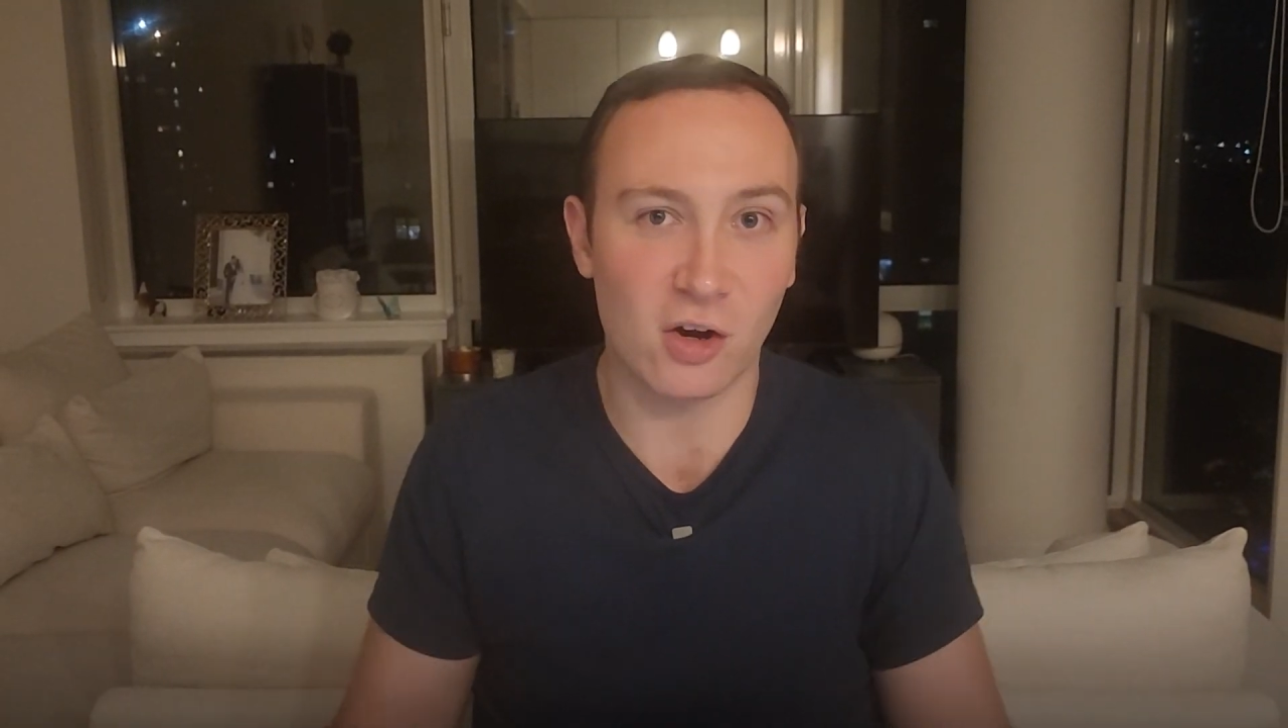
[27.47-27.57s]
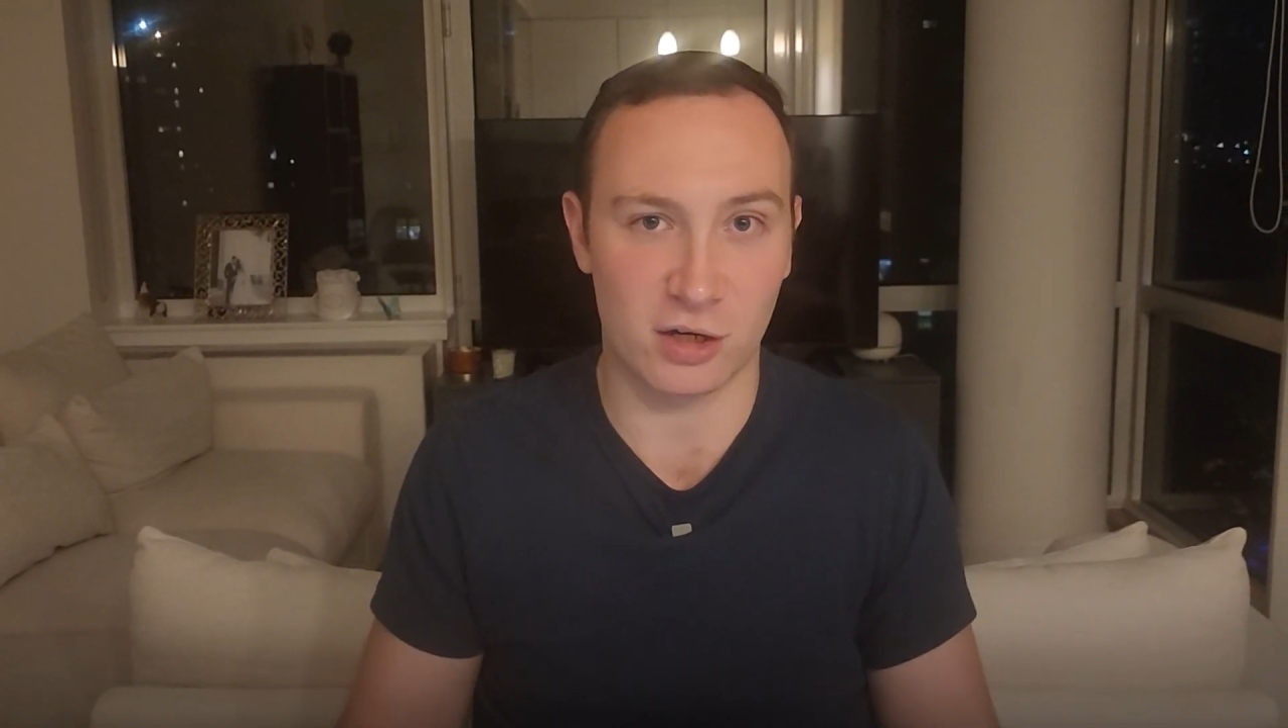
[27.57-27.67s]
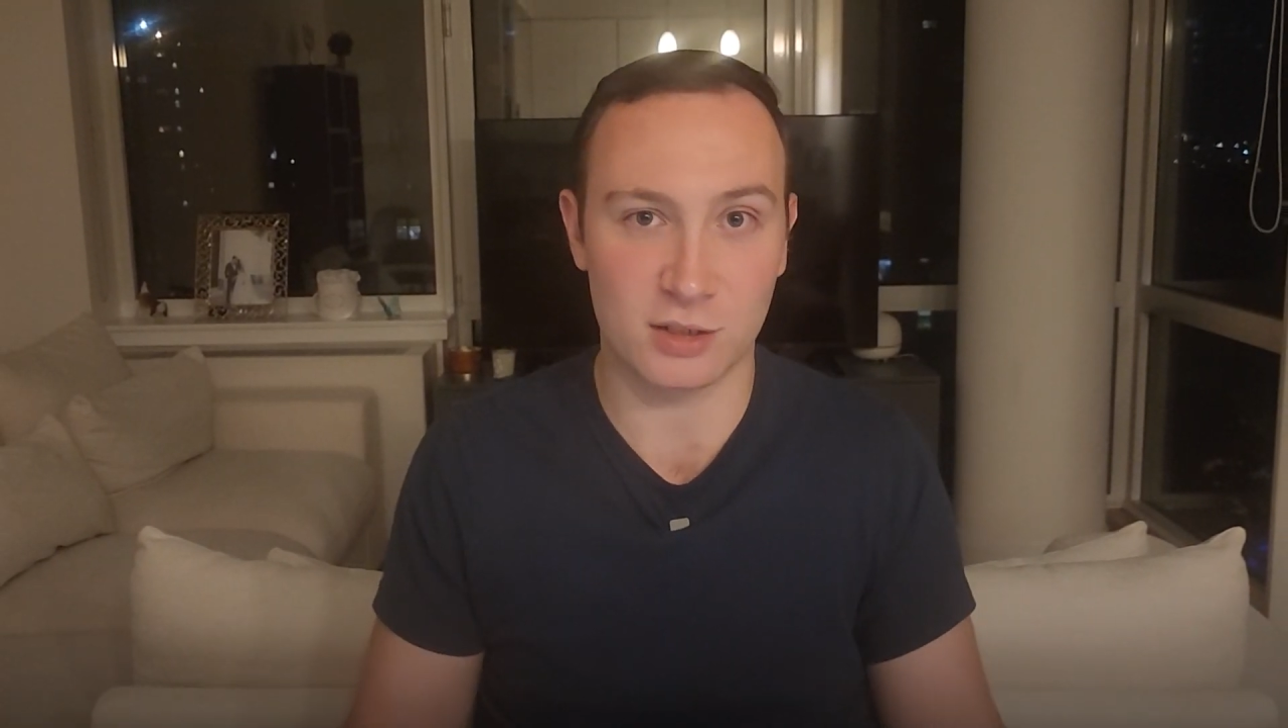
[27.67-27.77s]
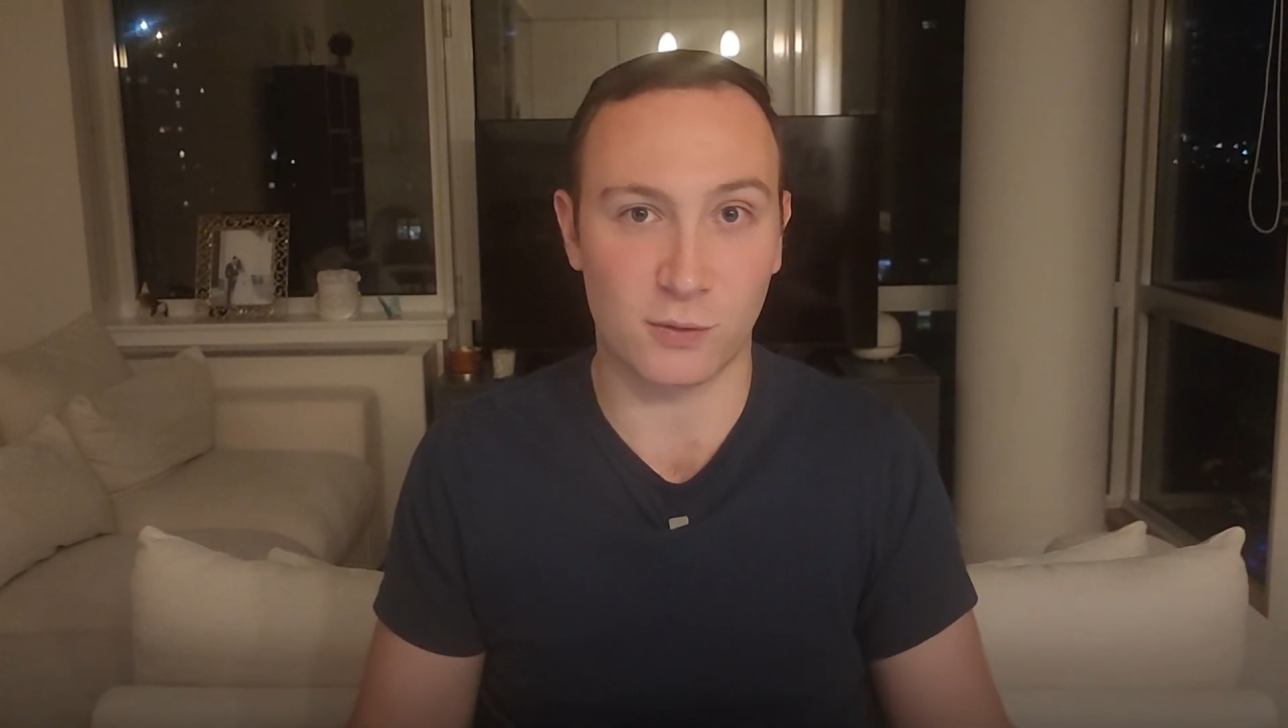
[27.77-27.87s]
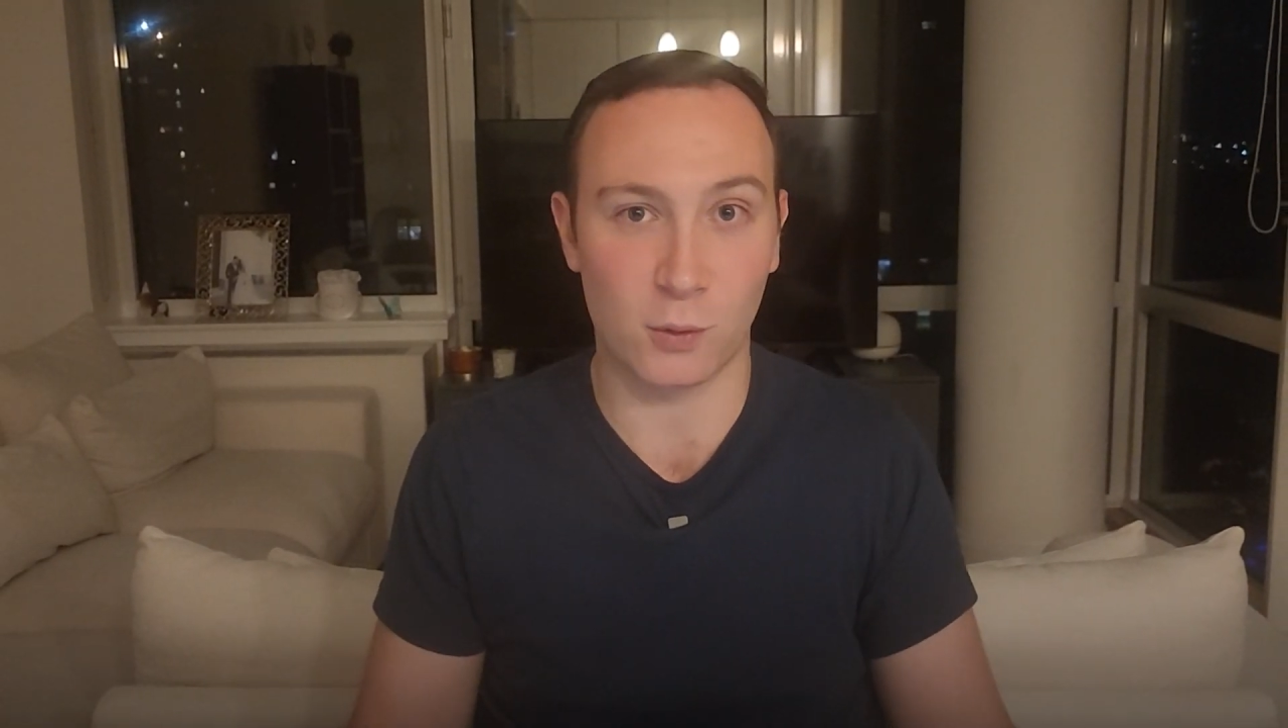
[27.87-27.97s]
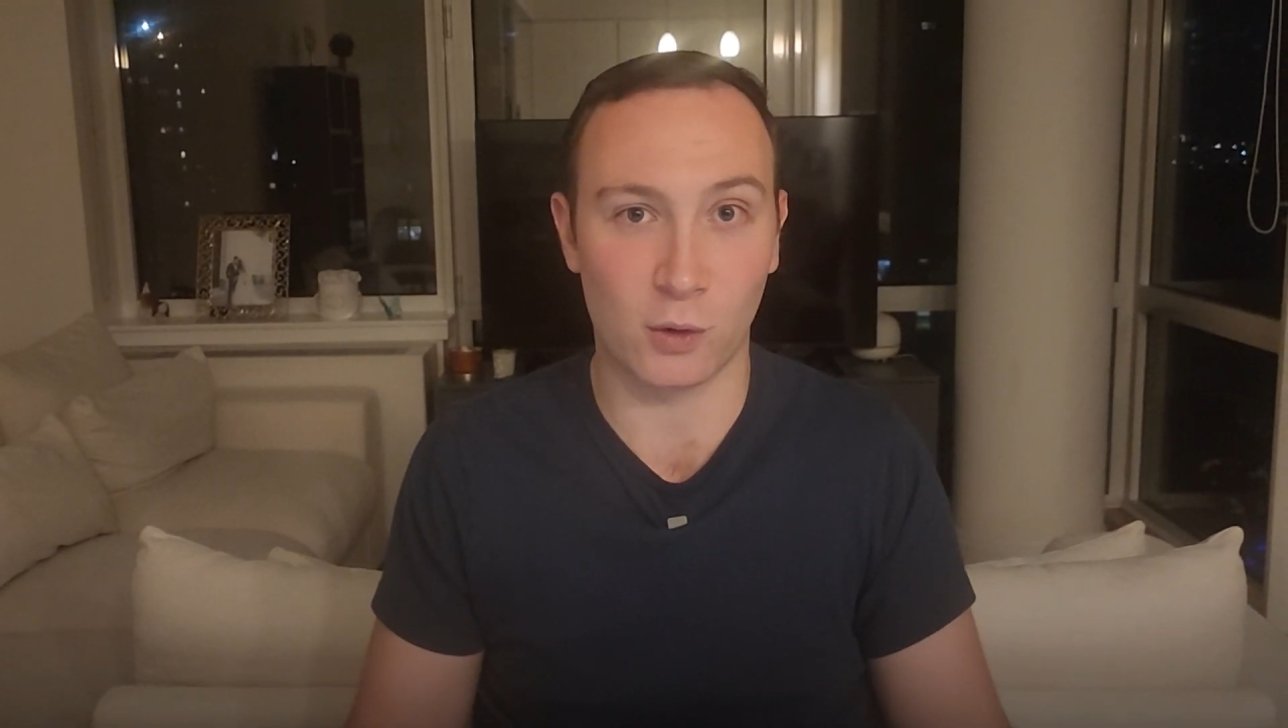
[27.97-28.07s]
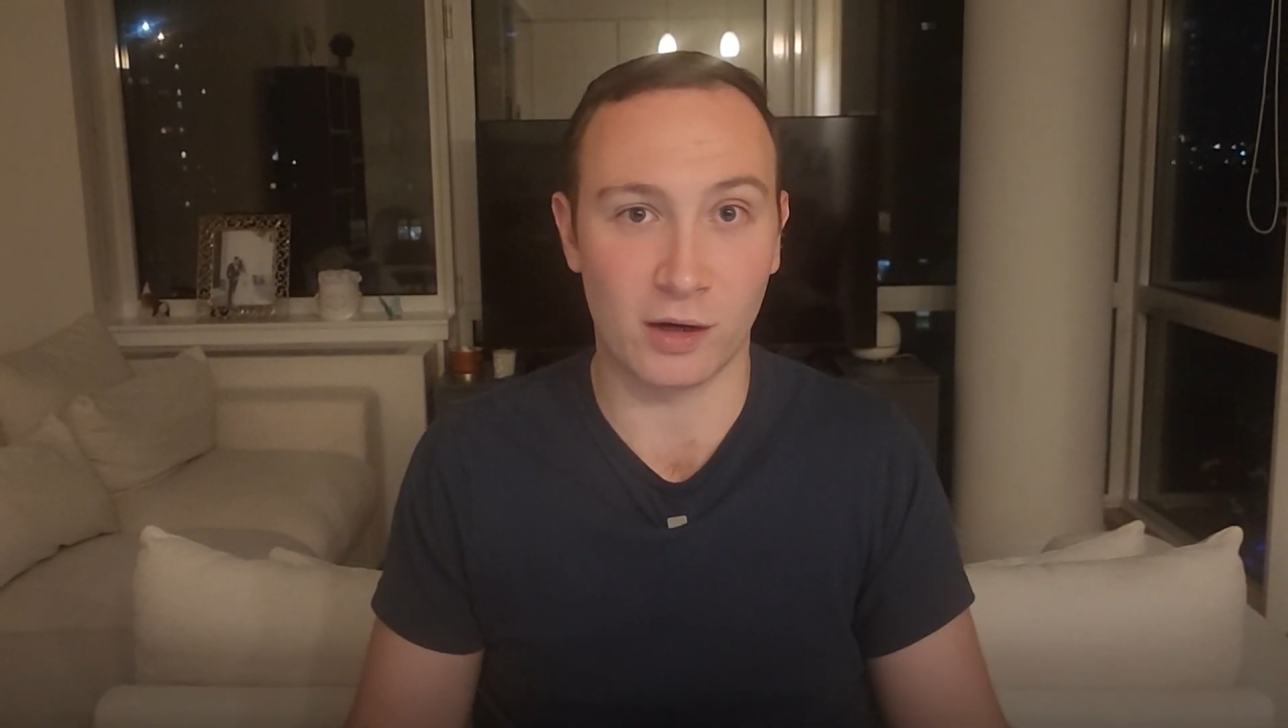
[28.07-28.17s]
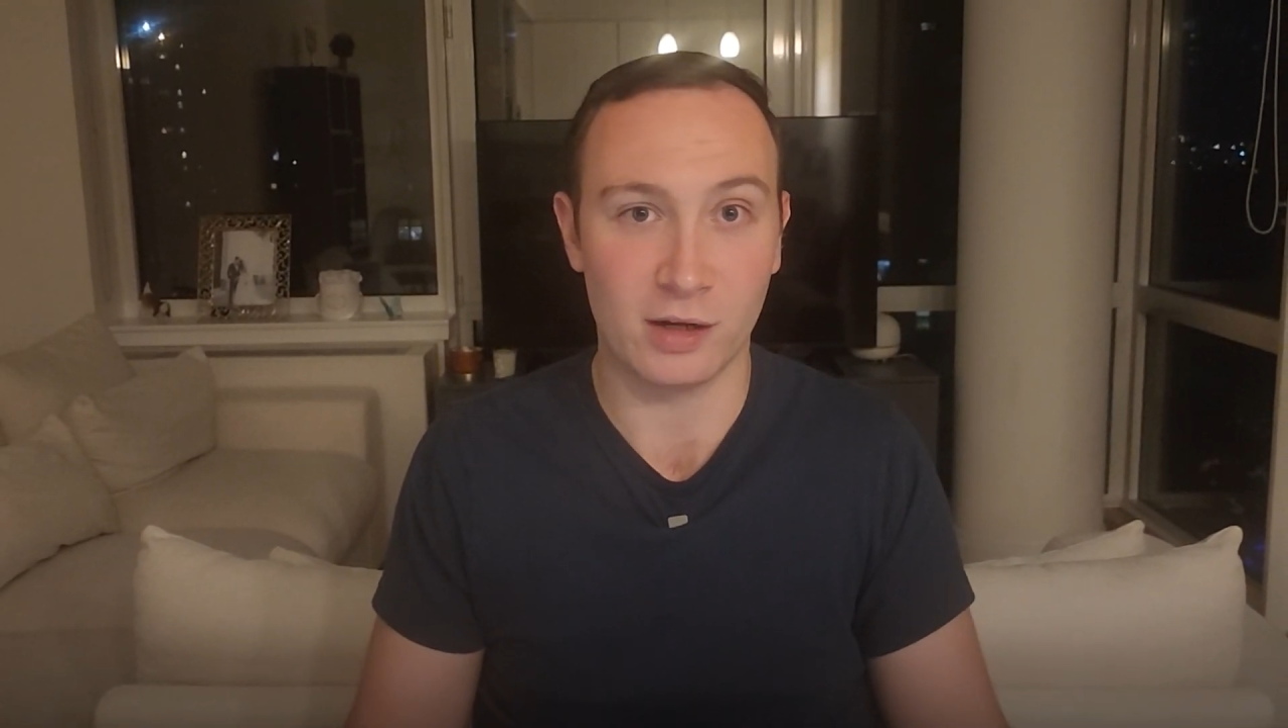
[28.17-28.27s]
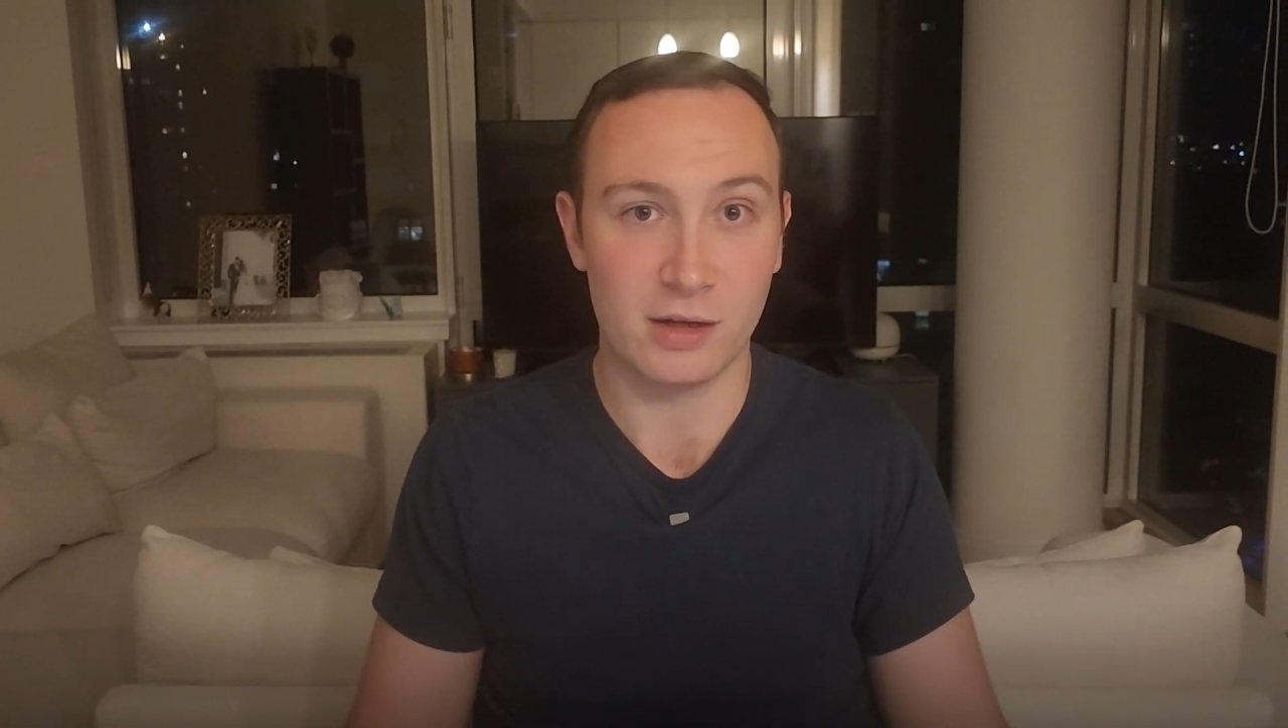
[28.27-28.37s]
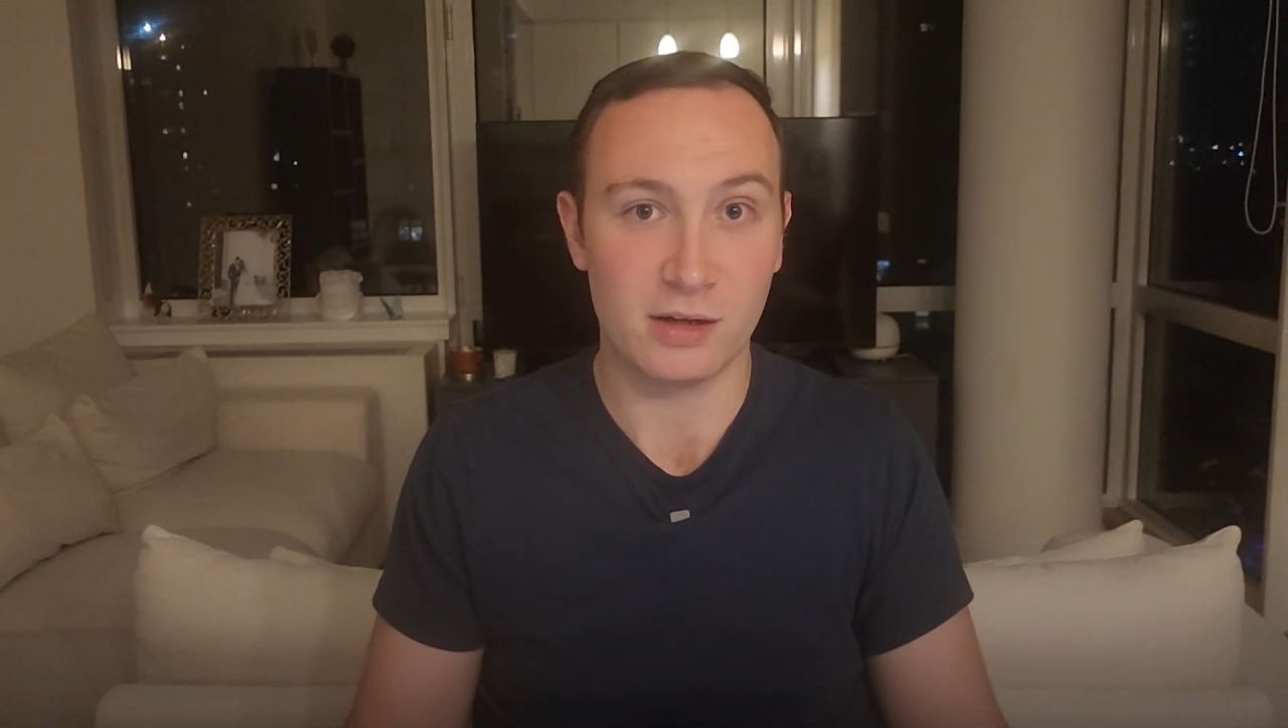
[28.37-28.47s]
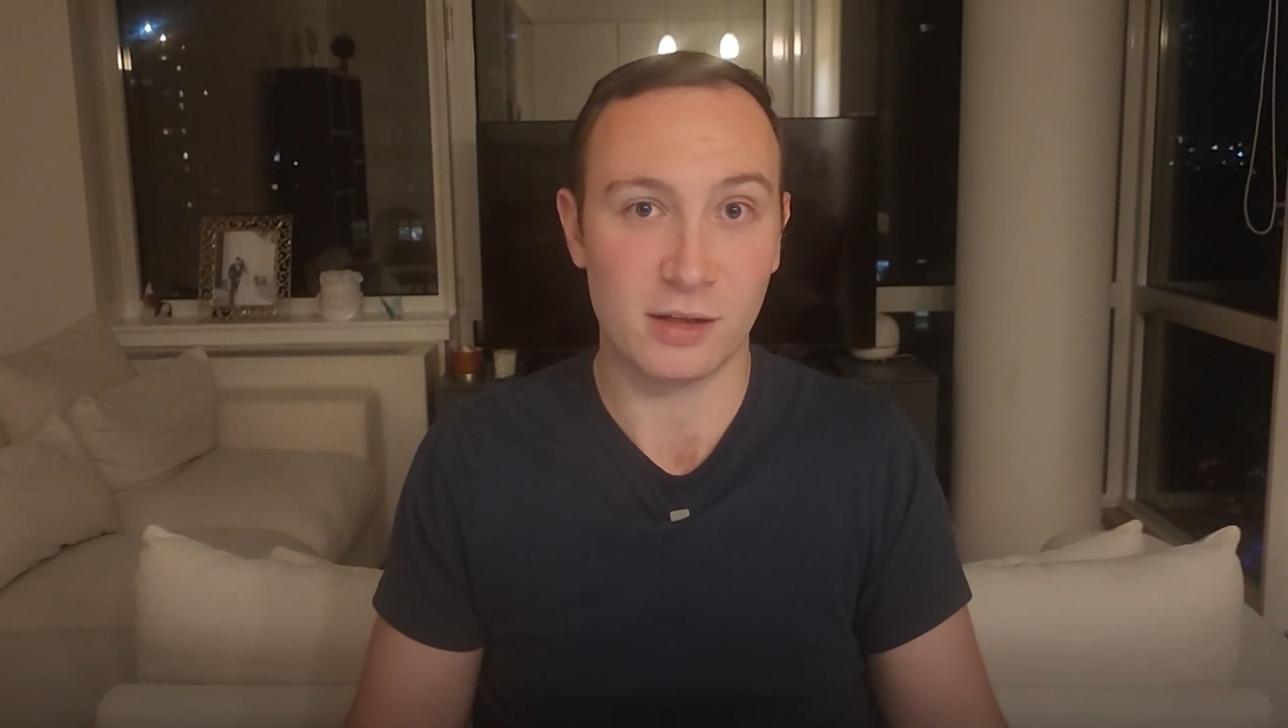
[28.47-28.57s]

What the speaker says: cards for,